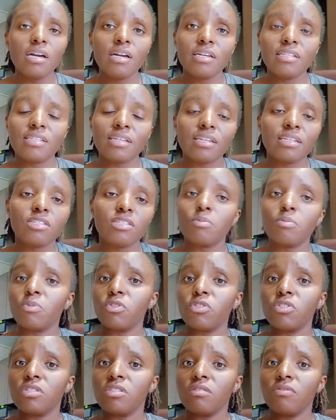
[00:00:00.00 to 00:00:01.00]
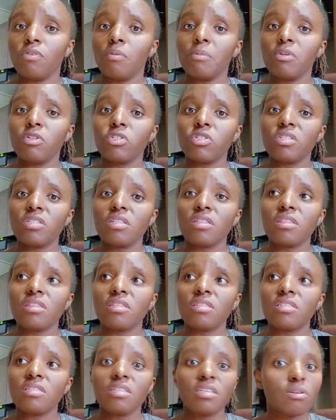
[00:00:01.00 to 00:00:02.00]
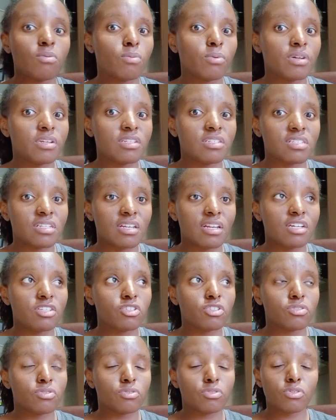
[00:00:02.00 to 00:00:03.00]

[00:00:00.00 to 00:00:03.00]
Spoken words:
It's a nice opportunity for me to see what international